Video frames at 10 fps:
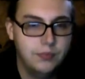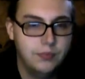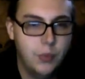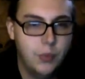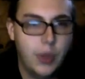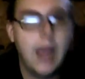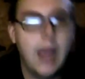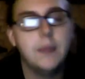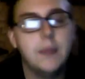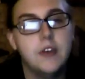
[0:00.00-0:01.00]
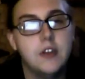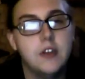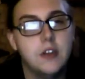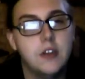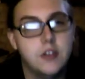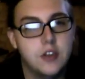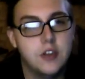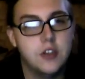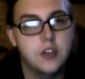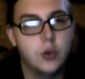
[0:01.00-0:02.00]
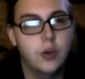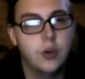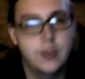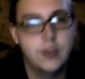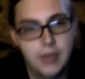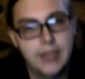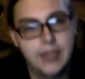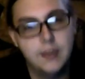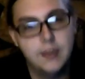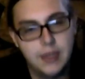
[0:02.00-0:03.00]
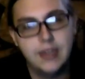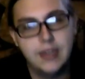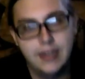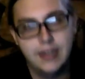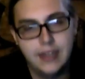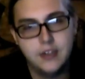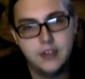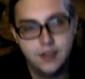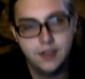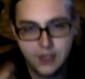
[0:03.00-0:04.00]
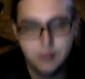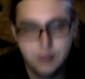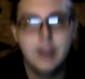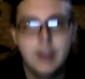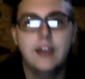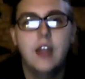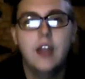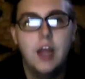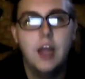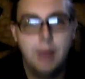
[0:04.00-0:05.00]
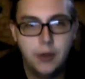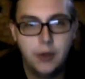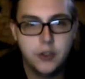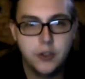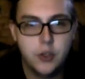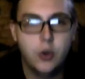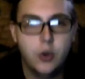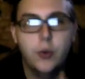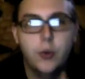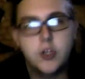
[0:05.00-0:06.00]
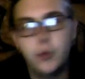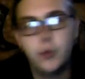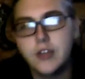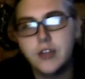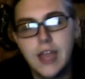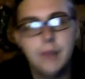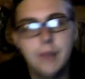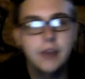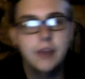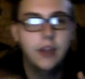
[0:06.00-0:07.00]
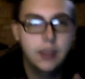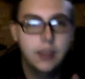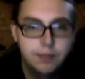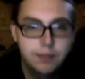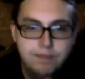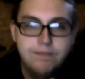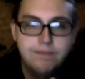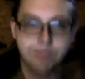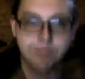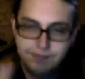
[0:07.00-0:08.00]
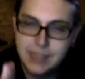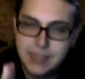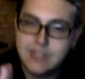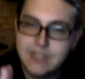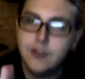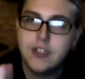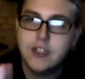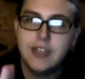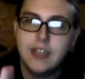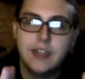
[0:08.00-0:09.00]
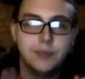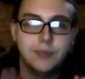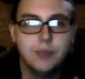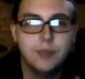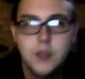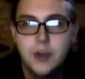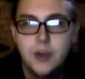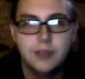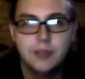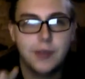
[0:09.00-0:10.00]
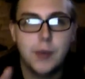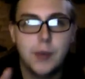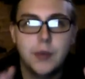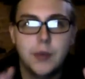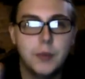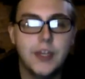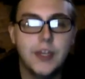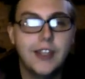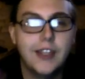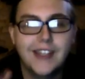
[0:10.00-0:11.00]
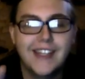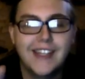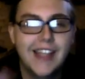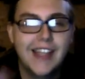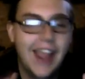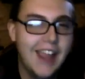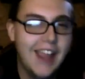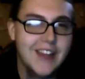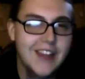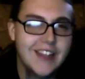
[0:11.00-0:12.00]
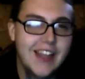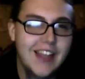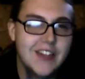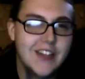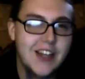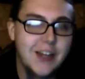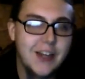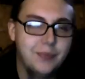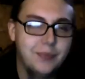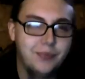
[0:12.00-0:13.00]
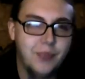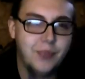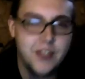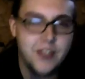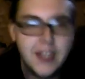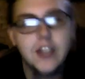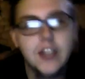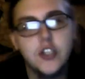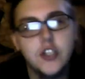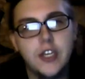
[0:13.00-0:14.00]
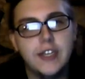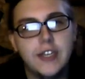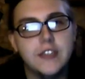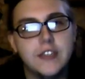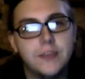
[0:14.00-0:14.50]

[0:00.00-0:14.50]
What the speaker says: what happened to the story, the beginning, the middle, and the end. You have to explain about your story, what you want to happen. That's the first idea. Sorry, I burped a little bit. And the second sheet is,